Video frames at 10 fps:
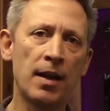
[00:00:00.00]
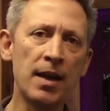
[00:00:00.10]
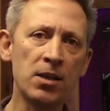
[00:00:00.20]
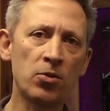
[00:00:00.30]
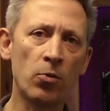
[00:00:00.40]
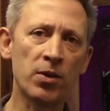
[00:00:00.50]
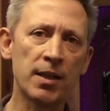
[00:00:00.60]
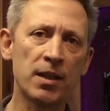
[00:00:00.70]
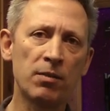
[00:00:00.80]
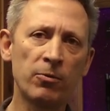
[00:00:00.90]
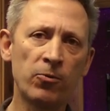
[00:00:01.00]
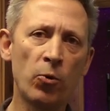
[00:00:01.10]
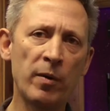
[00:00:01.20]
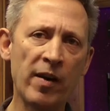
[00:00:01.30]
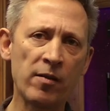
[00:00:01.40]
Its toxin, another
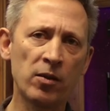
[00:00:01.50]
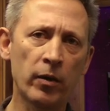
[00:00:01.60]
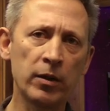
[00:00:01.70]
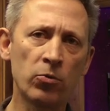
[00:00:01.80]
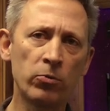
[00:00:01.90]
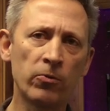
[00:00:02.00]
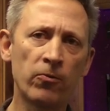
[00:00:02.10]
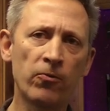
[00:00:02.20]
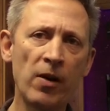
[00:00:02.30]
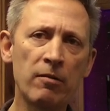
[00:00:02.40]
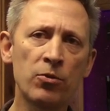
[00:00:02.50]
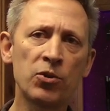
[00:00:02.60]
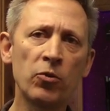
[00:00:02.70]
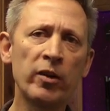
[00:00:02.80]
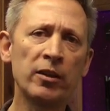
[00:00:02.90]
form of alkaloid called
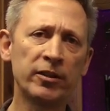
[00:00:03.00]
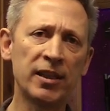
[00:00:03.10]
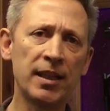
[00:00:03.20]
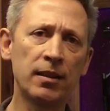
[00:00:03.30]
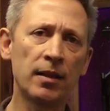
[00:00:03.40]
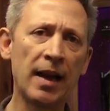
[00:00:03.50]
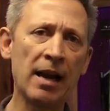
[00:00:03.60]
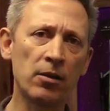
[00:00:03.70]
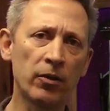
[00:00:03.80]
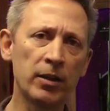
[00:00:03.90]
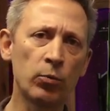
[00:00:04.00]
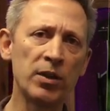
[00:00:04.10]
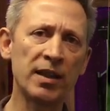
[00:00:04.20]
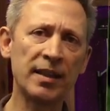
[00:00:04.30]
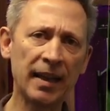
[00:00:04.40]
ferrozoilidine alkaloid,
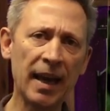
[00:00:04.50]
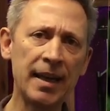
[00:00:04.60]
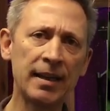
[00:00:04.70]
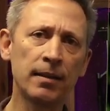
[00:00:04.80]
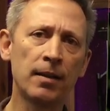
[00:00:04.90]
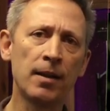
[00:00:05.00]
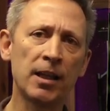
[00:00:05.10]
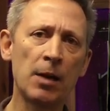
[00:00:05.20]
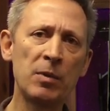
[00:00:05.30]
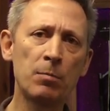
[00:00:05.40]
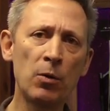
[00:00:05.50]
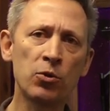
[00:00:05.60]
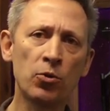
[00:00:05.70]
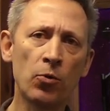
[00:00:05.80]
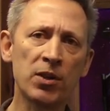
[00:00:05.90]
which can again can be
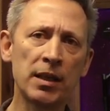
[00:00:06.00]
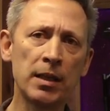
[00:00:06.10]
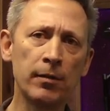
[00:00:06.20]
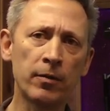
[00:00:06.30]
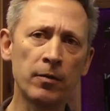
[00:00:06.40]
most toxic if